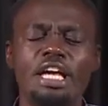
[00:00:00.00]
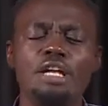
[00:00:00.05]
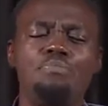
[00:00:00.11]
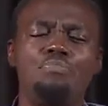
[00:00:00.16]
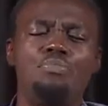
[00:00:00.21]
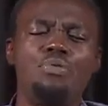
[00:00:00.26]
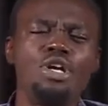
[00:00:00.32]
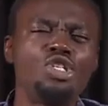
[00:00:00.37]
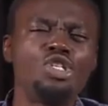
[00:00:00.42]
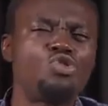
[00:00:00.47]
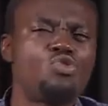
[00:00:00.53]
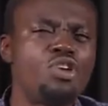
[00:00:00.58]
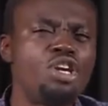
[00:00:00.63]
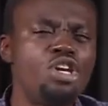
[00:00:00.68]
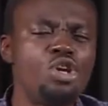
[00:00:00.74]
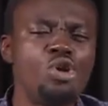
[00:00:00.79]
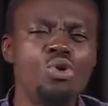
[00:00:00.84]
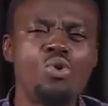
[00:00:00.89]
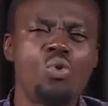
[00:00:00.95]
It brings
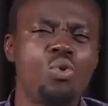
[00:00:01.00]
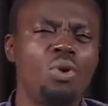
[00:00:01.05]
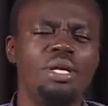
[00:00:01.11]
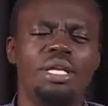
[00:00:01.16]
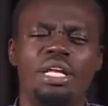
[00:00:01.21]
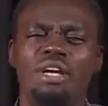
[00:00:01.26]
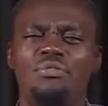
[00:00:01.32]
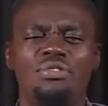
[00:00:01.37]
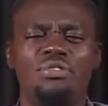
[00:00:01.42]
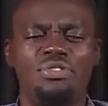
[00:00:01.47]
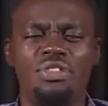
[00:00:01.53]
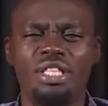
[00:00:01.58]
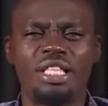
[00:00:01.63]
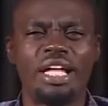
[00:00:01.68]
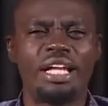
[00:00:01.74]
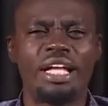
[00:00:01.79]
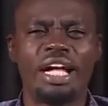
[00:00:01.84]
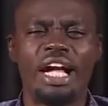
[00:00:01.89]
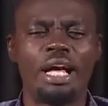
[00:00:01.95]
renewal in
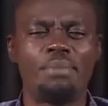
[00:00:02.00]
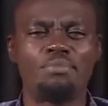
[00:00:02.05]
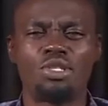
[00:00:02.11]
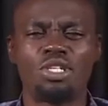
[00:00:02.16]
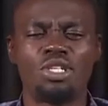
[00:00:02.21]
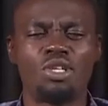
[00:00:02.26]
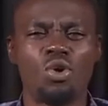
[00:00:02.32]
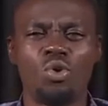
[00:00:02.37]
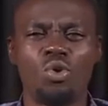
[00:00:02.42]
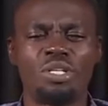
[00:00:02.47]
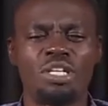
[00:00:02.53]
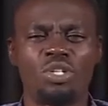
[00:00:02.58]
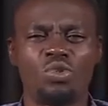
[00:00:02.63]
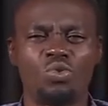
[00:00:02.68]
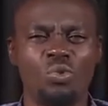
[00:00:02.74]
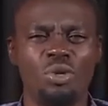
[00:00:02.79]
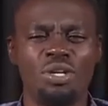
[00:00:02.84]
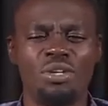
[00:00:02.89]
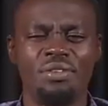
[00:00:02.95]
everything that it comes in
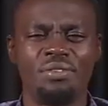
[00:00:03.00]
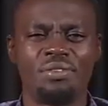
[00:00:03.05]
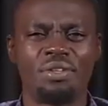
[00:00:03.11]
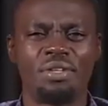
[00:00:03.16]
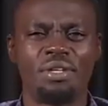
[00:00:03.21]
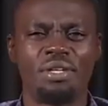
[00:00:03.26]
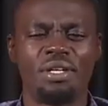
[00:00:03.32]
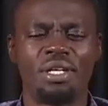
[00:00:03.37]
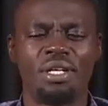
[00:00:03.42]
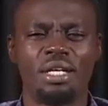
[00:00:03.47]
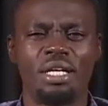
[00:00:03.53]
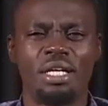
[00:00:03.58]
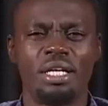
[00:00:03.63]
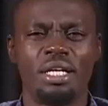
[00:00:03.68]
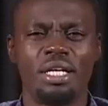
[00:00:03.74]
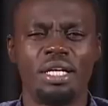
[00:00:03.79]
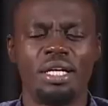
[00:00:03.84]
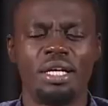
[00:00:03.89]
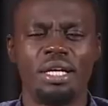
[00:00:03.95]
contact with.
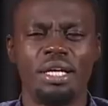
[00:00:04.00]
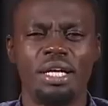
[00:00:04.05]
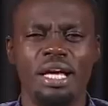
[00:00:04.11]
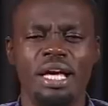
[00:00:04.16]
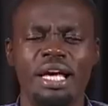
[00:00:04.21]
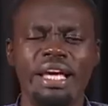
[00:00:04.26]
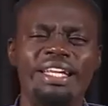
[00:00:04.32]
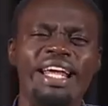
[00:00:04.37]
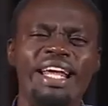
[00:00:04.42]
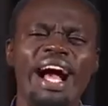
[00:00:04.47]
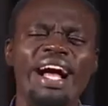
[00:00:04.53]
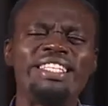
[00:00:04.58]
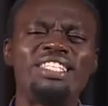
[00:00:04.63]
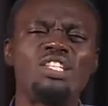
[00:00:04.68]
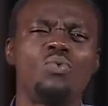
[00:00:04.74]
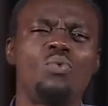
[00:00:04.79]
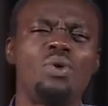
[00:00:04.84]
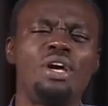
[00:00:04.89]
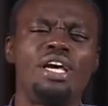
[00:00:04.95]
It
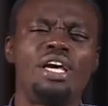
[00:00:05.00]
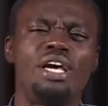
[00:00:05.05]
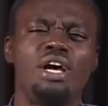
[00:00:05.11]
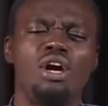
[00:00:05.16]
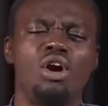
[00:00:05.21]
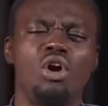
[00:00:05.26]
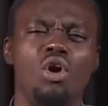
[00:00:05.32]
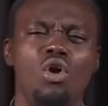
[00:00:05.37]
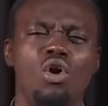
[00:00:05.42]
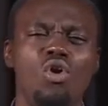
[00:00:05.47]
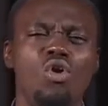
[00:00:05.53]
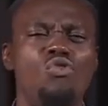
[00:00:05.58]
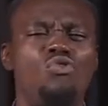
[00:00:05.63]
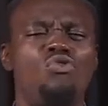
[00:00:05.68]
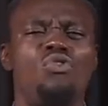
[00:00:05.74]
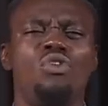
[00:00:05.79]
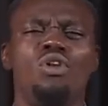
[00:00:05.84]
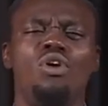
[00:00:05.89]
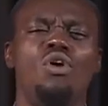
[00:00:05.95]
has a way
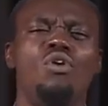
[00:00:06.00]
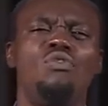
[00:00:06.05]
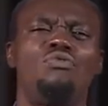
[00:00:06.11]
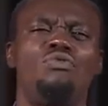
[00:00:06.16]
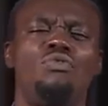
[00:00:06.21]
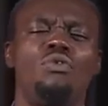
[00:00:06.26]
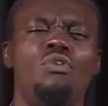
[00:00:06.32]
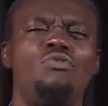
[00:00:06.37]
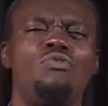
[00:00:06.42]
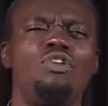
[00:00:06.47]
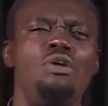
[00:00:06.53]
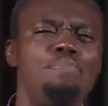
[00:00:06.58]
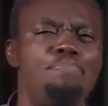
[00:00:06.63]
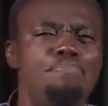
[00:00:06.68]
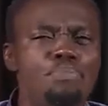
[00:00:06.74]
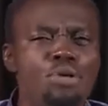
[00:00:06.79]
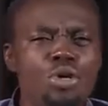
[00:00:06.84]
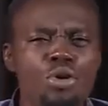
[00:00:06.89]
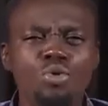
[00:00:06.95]
of, of, of
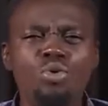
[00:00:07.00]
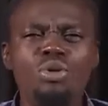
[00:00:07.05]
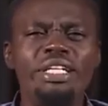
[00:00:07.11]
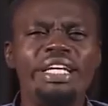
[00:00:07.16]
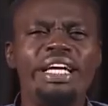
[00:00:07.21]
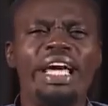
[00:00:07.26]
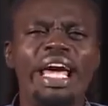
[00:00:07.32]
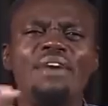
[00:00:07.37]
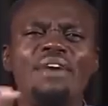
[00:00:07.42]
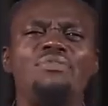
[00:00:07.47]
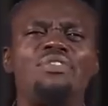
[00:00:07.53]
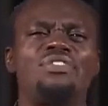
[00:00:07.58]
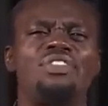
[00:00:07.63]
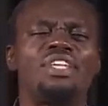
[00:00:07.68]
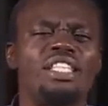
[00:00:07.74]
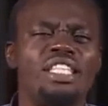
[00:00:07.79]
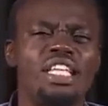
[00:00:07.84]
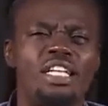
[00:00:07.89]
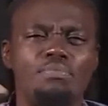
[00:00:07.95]
rebuilding
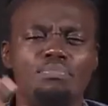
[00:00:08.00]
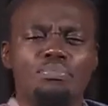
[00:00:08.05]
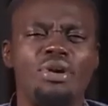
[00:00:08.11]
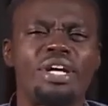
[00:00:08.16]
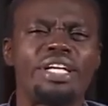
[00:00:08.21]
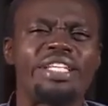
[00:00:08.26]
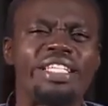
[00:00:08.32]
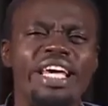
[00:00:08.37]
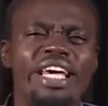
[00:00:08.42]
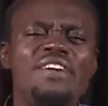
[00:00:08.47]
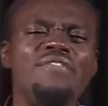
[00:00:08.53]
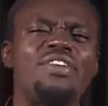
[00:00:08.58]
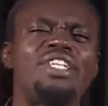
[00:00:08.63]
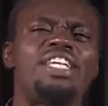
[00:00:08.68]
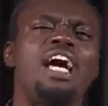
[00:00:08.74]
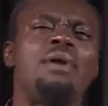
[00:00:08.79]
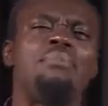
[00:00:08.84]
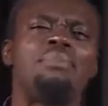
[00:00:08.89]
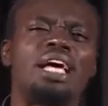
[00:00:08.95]
everything that breaks
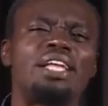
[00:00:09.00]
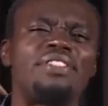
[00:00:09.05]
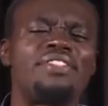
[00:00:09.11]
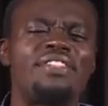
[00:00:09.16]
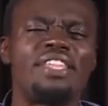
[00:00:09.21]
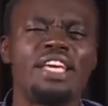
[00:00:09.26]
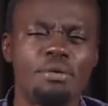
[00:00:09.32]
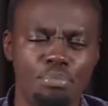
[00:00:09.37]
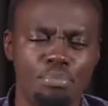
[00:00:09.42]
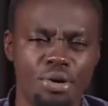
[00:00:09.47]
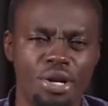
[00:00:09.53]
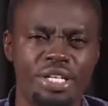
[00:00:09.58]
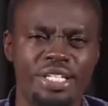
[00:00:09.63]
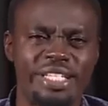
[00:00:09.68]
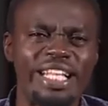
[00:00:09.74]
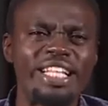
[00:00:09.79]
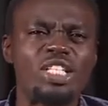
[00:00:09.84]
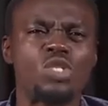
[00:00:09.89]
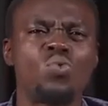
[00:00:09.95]
every time that thing
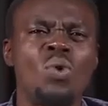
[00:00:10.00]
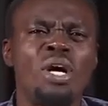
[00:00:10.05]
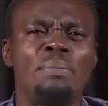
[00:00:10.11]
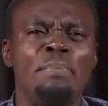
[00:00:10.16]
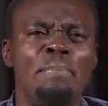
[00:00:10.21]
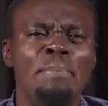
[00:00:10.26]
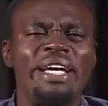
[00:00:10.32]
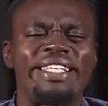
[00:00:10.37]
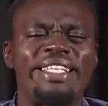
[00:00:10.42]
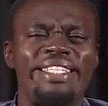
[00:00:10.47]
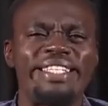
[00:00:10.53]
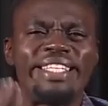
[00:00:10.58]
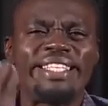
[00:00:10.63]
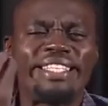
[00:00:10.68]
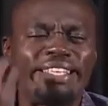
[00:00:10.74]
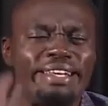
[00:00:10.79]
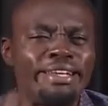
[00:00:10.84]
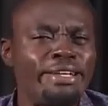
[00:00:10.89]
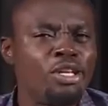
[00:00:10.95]
breaks. That's what makes
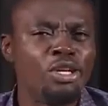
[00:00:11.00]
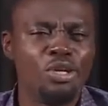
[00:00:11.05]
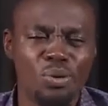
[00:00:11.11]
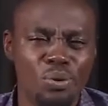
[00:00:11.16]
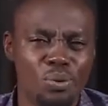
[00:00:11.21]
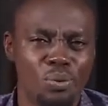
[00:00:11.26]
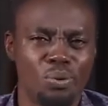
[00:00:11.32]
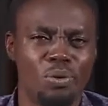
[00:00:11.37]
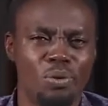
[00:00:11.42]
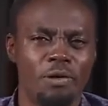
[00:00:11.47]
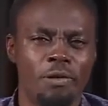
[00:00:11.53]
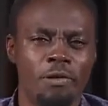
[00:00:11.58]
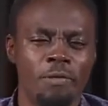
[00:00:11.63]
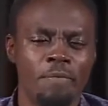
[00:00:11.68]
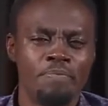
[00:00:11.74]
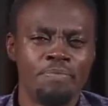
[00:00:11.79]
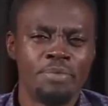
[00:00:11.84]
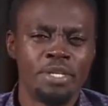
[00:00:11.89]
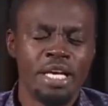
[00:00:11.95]
it the new.
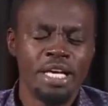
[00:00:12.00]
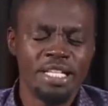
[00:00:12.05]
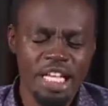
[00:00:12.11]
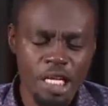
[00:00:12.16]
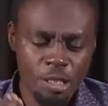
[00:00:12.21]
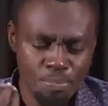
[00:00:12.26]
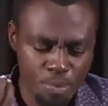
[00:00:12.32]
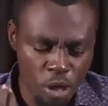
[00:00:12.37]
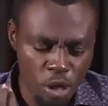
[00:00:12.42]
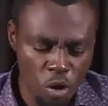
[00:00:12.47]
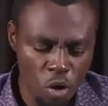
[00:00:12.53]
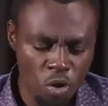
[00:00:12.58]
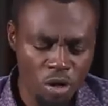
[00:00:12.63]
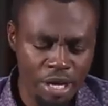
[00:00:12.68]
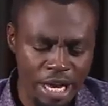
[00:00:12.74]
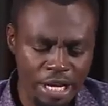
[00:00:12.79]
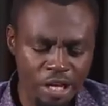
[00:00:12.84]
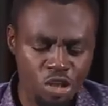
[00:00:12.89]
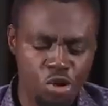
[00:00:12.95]
He says,
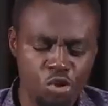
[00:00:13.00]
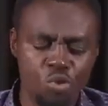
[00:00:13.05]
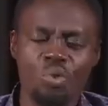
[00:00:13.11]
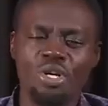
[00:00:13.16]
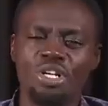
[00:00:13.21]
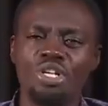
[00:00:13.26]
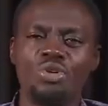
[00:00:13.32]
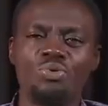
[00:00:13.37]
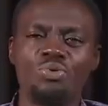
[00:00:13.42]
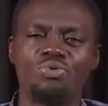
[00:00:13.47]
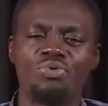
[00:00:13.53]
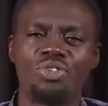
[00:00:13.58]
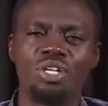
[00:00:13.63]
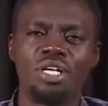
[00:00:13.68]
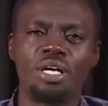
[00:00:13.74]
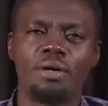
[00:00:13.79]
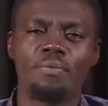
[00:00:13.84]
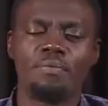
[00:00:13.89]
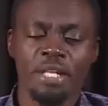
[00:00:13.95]
Behold, I do a new
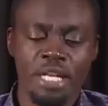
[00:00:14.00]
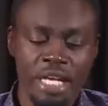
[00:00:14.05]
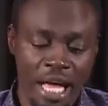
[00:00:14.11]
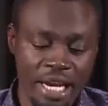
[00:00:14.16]
thing.